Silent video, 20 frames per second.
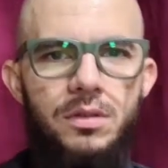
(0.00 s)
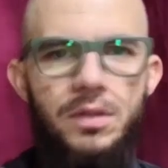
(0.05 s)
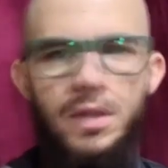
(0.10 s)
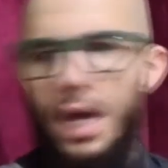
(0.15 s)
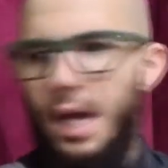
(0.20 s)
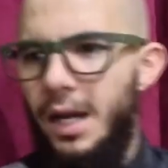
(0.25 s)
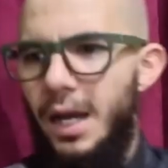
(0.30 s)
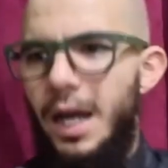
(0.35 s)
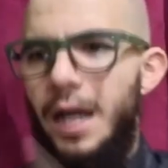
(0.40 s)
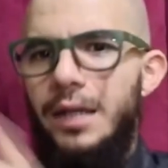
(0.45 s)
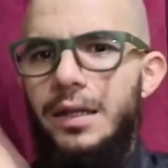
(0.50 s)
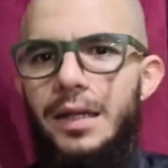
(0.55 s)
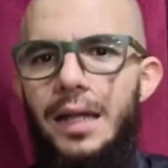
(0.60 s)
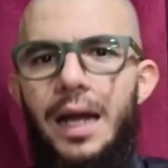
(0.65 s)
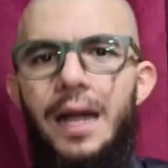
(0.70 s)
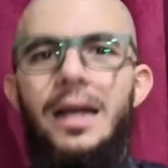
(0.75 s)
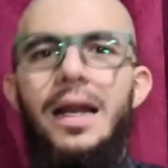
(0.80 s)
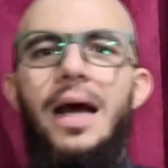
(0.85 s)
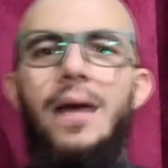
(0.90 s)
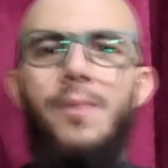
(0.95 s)
Yalla,
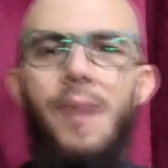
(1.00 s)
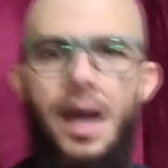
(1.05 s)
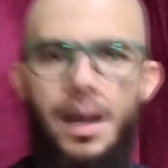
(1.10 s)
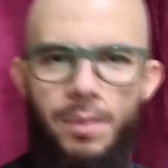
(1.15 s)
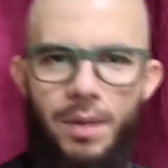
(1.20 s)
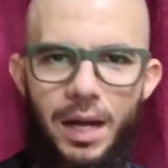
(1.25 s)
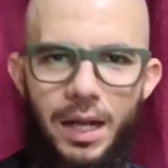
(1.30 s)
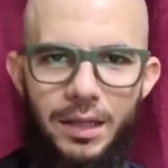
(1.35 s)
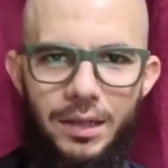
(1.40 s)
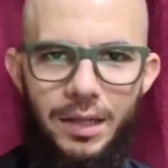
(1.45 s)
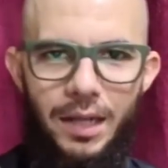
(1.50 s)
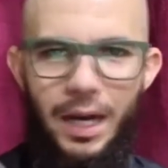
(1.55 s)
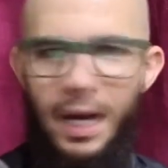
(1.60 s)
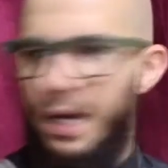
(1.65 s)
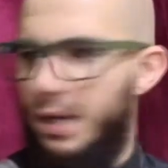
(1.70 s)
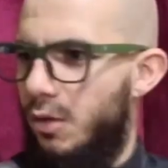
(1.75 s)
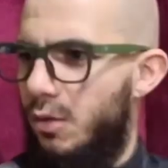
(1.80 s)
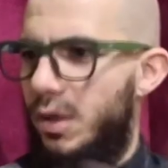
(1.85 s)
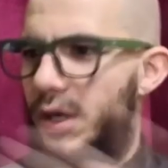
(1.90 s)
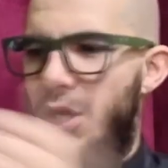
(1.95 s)
atla, la, ma abga atla.
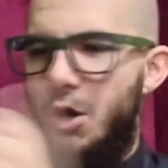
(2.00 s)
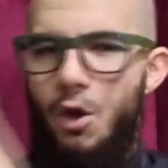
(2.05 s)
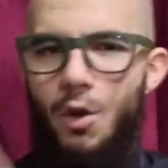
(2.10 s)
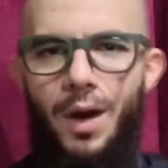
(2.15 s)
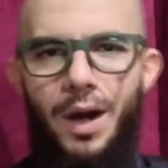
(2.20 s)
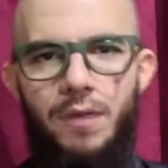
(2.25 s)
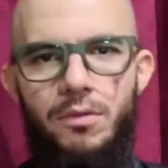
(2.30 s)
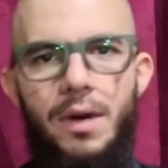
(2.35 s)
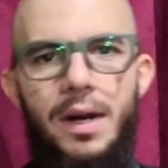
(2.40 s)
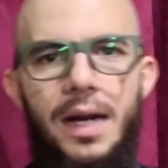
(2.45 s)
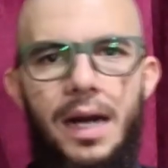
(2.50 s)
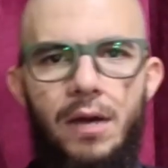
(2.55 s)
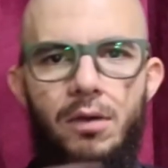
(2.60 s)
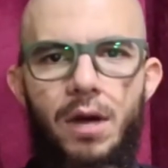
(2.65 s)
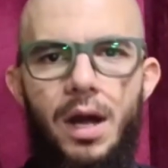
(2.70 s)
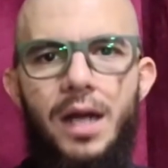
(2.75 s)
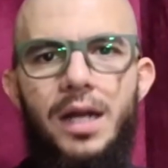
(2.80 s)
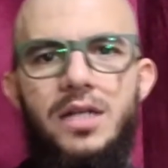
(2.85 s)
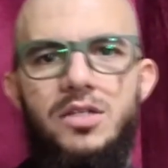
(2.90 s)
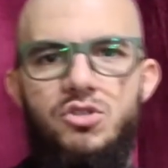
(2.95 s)
I don't want to go out. Right
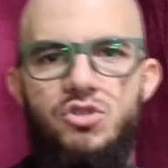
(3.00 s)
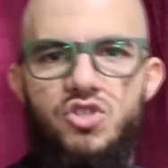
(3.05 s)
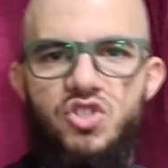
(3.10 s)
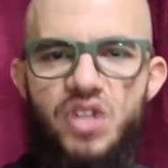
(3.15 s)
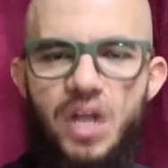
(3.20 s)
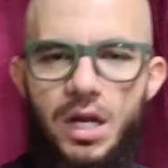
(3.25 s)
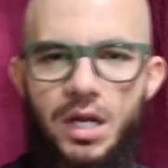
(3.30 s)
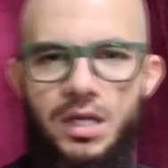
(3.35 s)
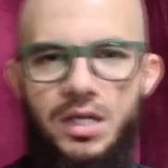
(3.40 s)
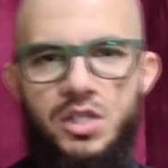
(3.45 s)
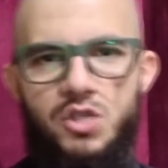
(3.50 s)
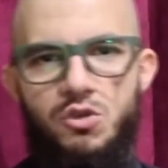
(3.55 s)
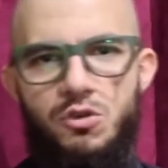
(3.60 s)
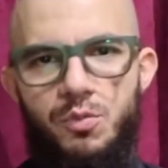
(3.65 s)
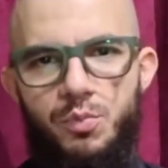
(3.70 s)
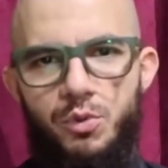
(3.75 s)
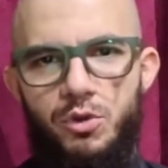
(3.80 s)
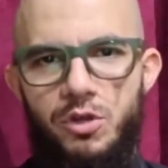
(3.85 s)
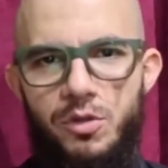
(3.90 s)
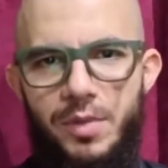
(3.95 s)
now, khalas, you're stuck in the
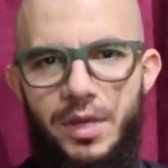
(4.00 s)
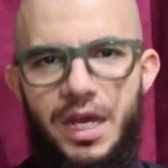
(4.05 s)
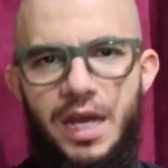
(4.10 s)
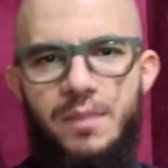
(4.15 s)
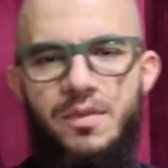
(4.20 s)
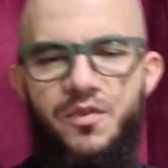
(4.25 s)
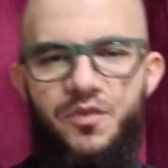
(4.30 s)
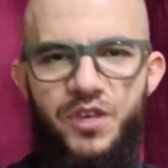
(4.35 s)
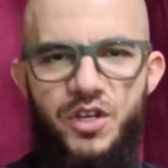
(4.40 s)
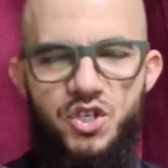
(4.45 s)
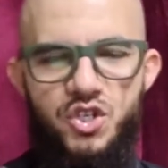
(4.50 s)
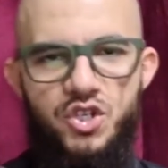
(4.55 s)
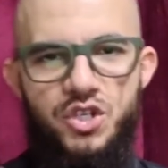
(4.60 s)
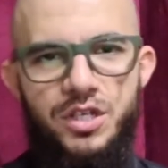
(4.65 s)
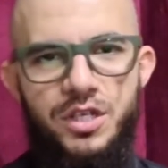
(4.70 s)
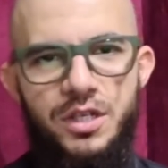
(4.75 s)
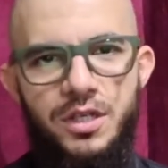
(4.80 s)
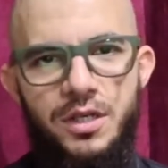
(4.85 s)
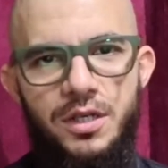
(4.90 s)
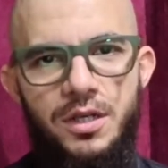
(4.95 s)
swimming pool. You became a
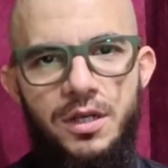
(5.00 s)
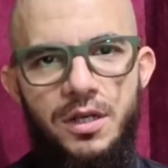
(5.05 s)
fish.